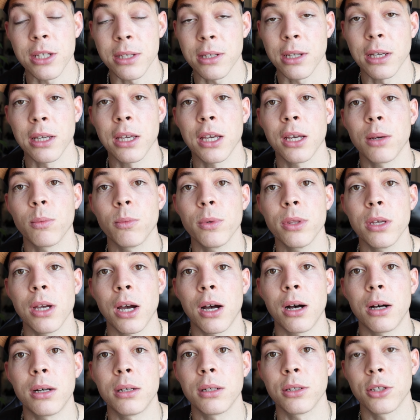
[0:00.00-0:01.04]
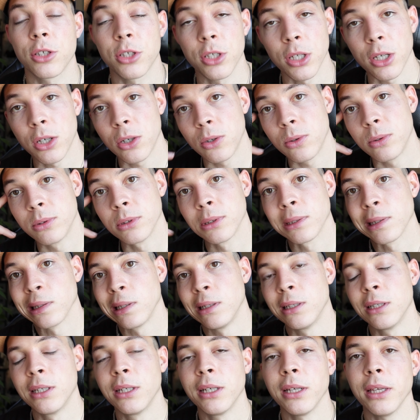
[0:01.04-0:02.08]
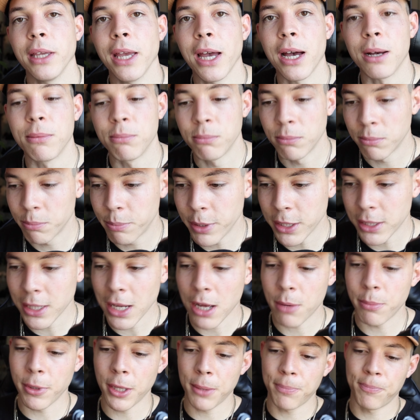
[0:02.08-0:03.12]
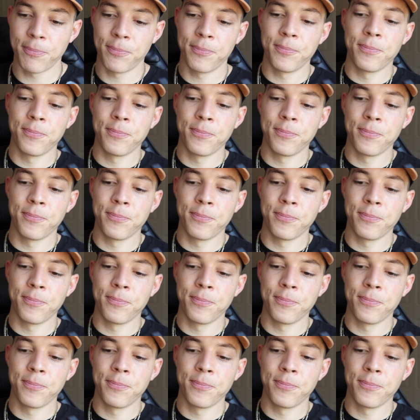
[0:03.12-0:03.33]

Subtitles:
as I can with y'all. So yeah, peace out, man.